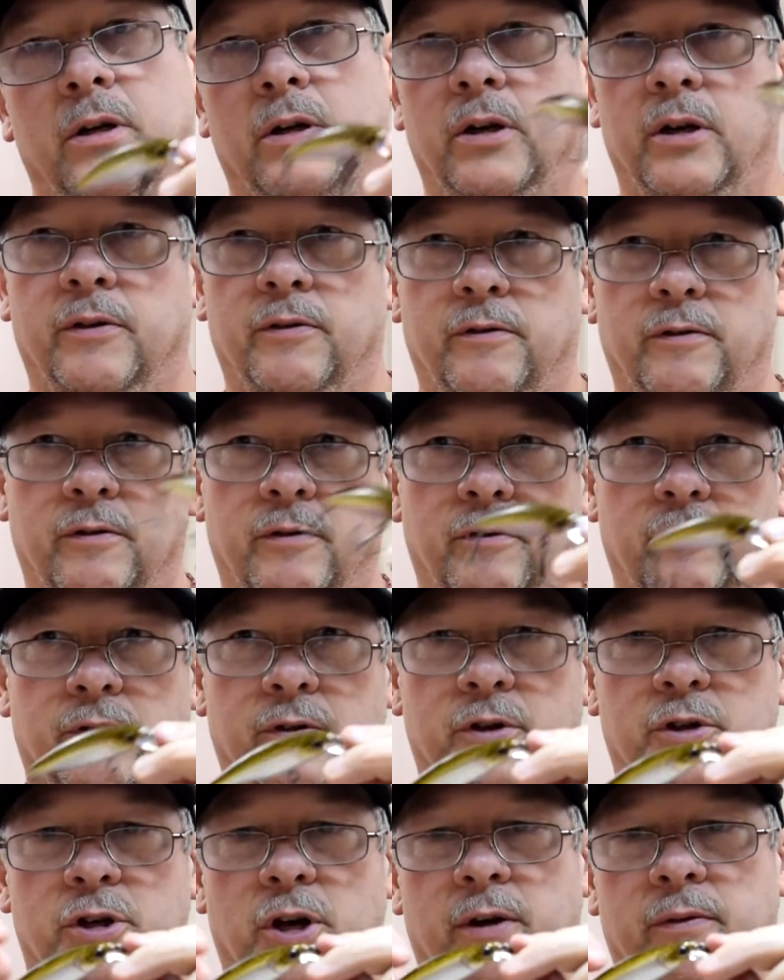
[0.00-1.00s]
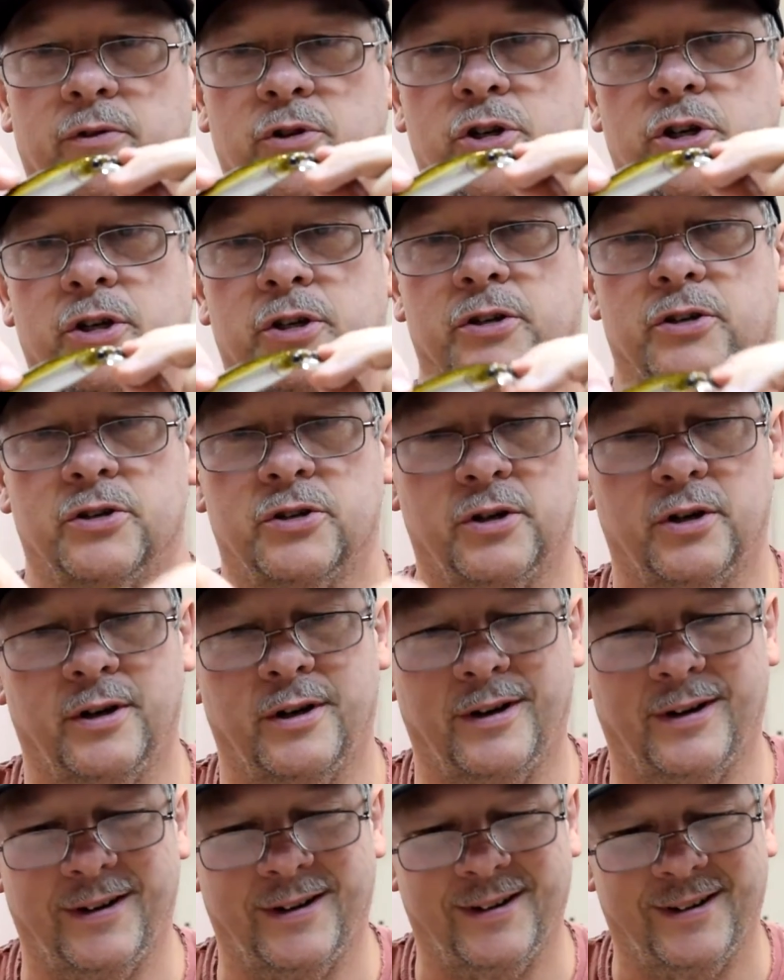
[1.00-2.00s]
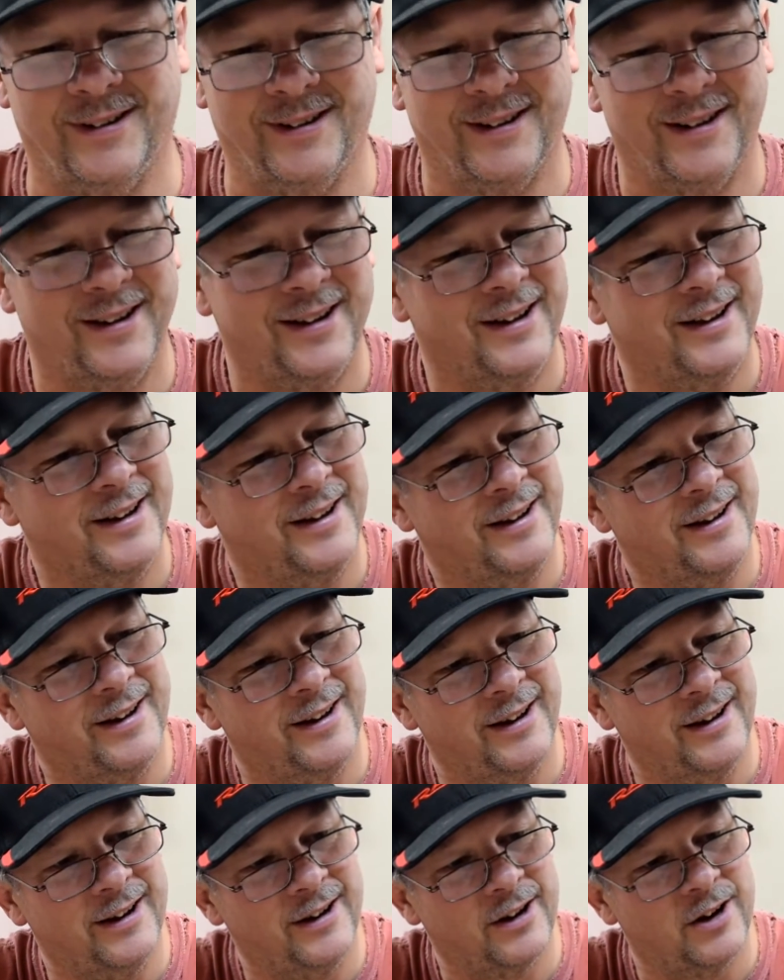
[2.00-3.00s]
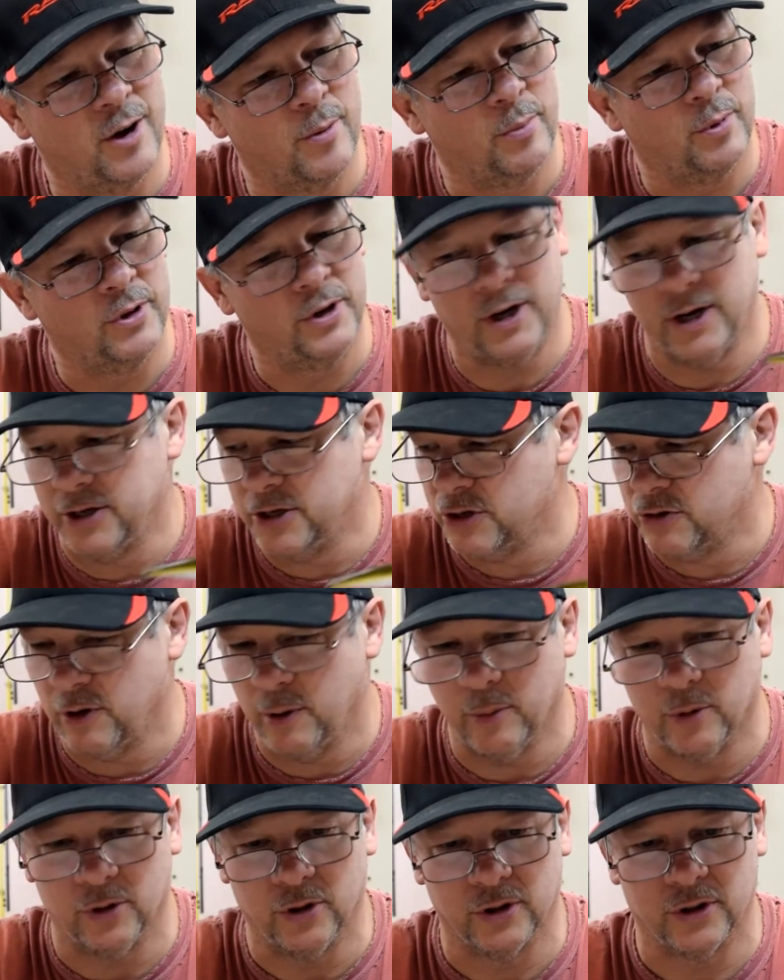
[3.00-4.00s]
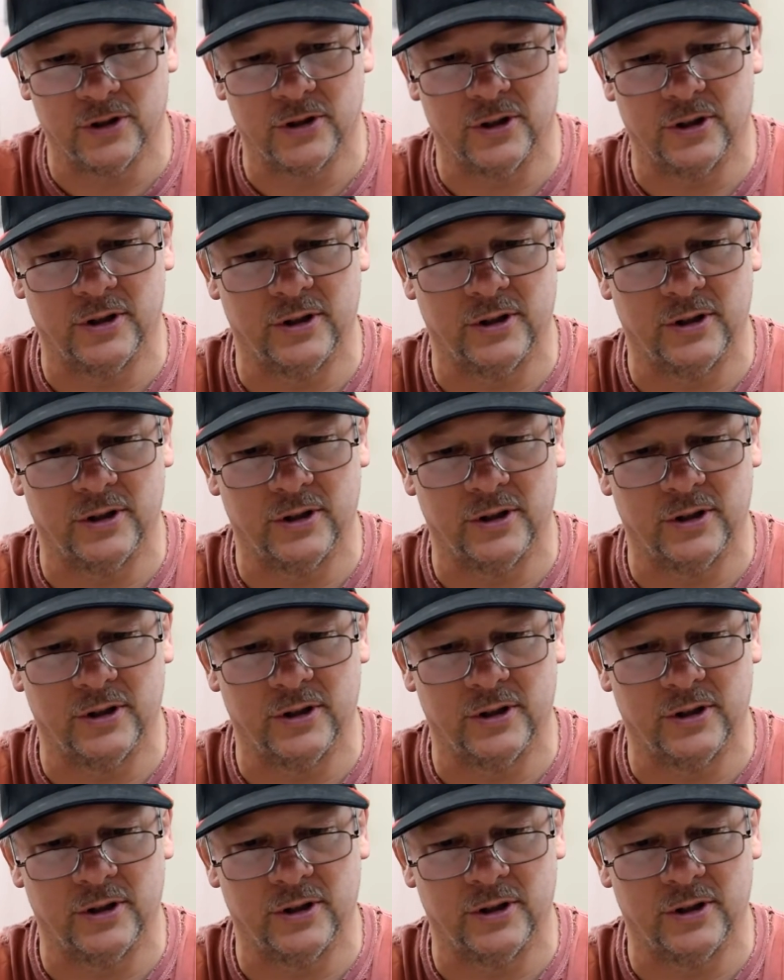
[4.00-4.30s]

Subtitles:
if fish have chins, and a couple of nice treble hooks.